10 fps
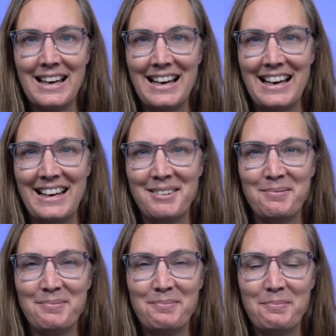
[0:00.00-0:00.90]
Hi,
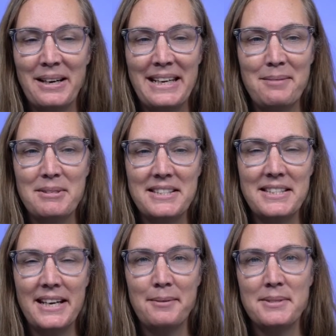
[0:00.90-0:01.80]
my name is
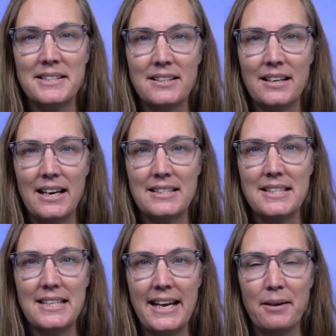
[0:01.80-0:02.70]
Debs, and
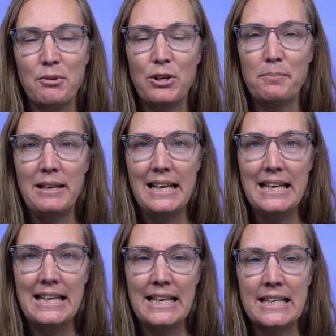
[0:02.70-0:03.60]
today I'm going to be
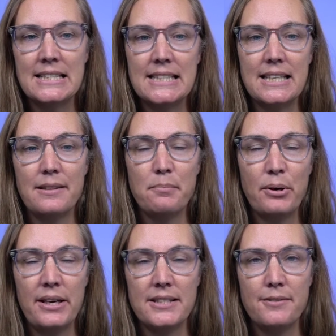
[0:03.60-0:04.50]
leading us in the
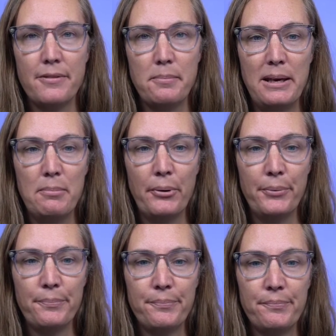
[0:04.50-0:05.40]
prayers of the people.
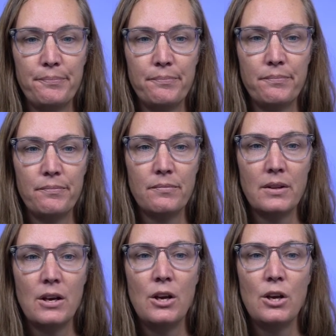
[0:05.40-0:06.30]

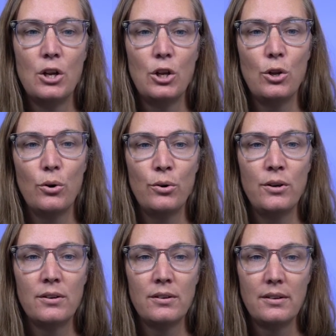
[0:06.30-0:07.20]
Lord,
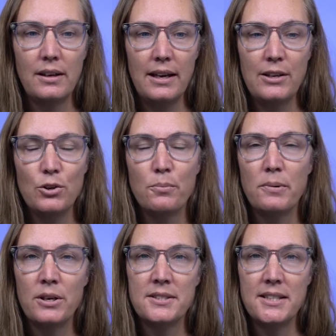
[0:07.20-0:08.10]
in your
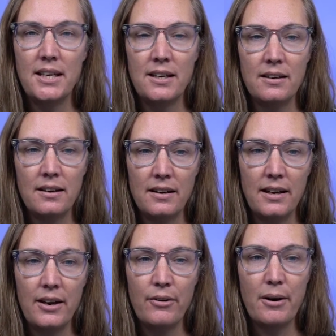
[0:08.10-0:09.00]
mercy,
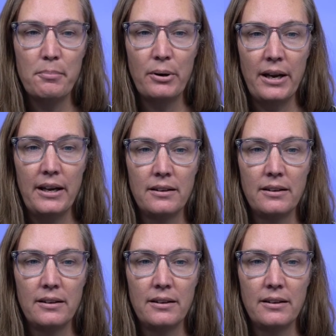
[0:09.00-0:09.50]
hear our prayer.